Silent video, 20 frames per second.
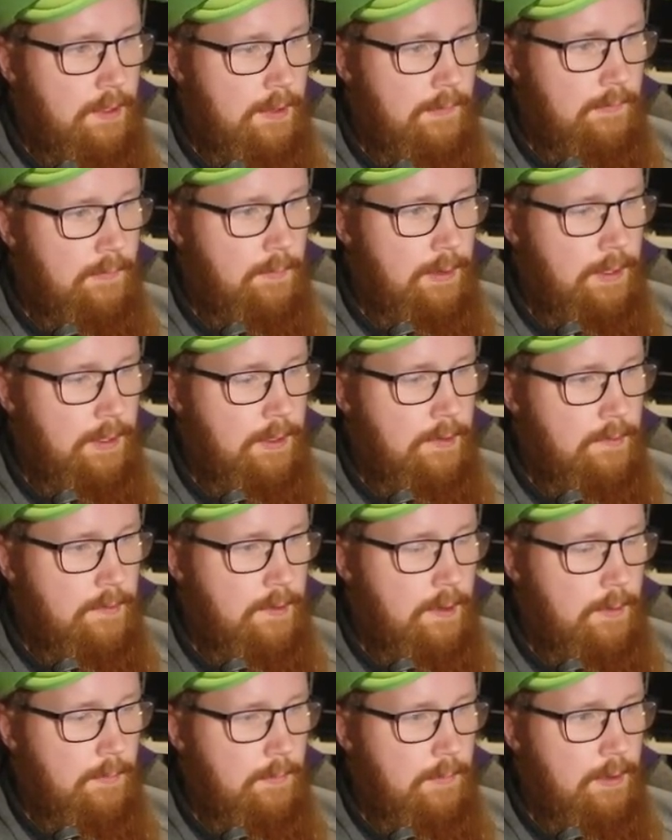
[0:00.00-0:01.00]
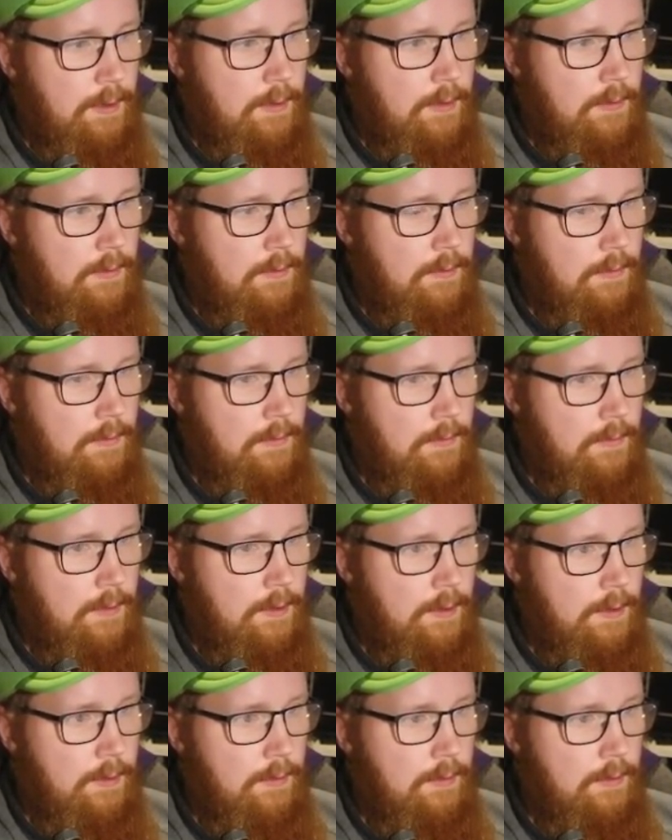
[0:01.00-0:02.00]
I haven't played this game in a, uh,
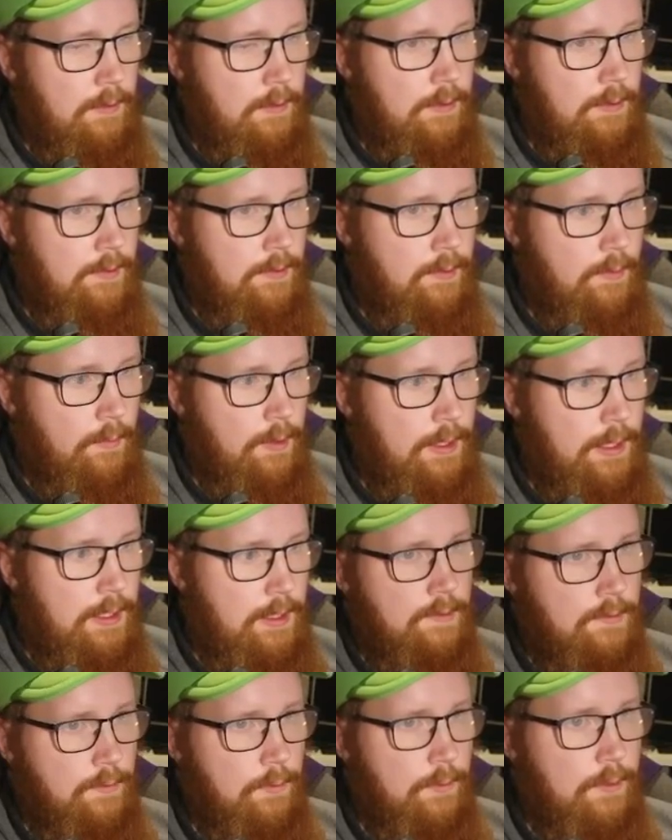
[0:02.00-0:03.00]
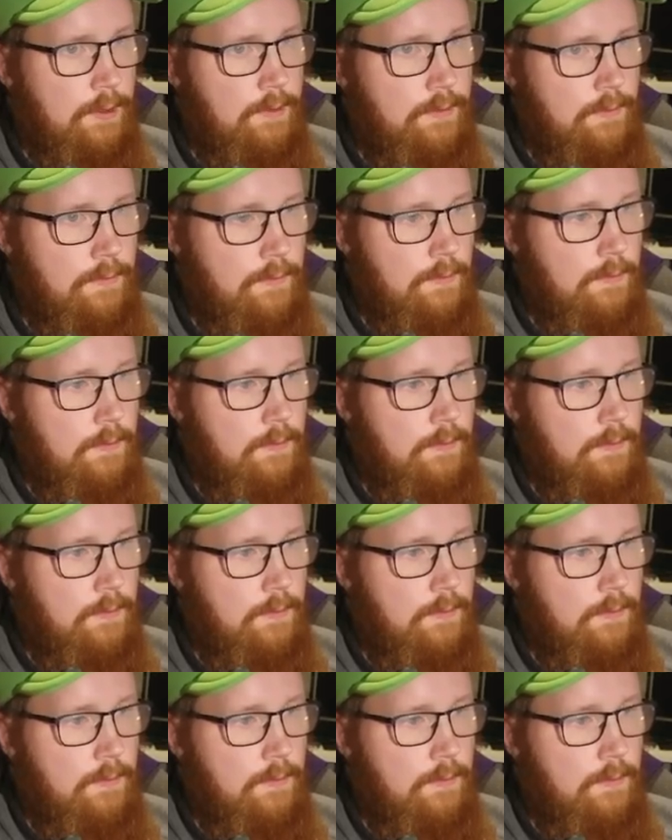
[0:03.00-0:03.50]
in a, uh, at least a week. Let's do this.